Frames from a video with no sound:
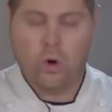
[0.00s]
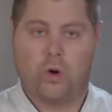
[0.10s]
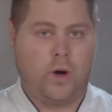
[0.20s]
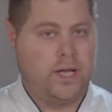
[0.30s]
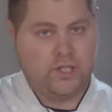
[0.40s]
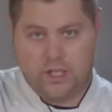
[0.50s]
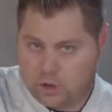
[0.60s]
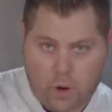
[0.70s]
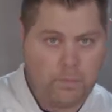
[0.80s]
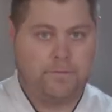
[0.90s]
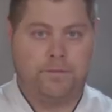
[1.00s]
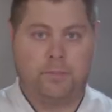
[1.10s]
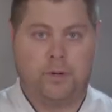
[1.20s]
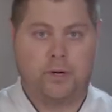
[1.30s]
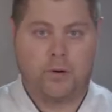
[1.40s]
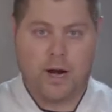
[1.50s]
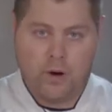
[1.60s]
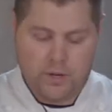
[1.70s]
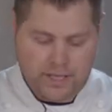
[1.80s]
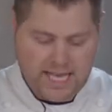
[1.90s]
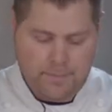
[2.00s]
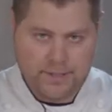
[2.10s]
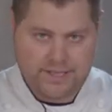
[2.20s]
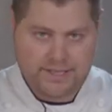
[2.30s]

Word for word: crazy, don't be flipping it around, keep it